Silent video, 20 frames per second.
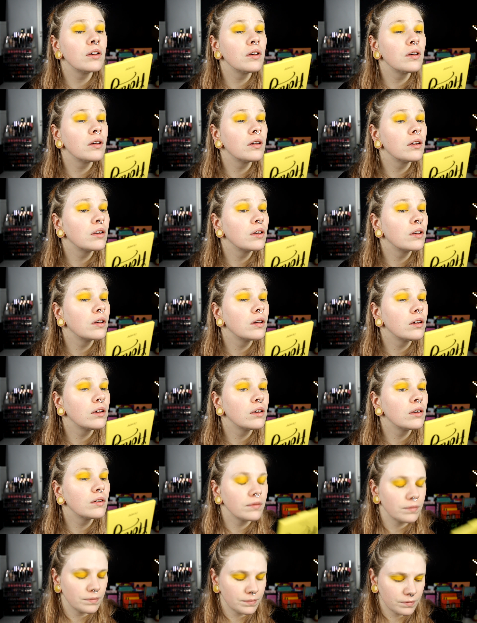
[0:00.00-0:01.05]

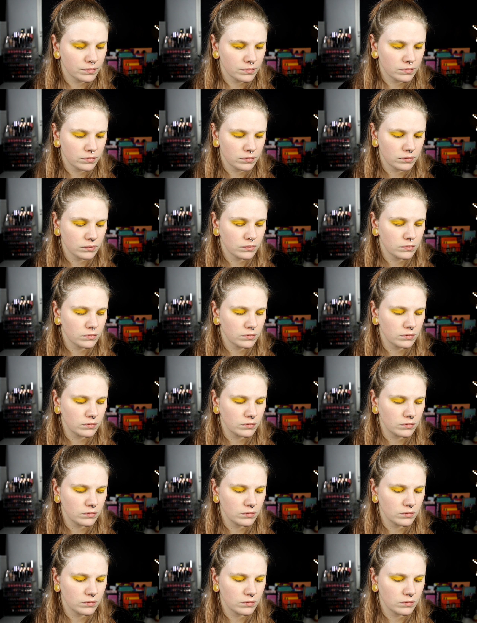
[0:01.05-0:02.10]

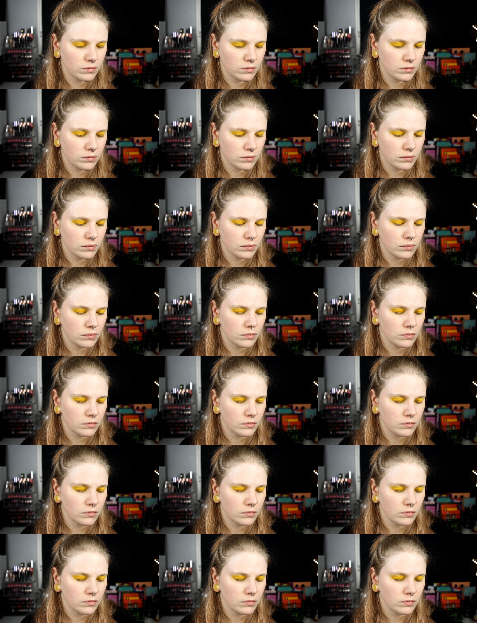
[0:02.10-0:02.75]
No one is speaking in this clip.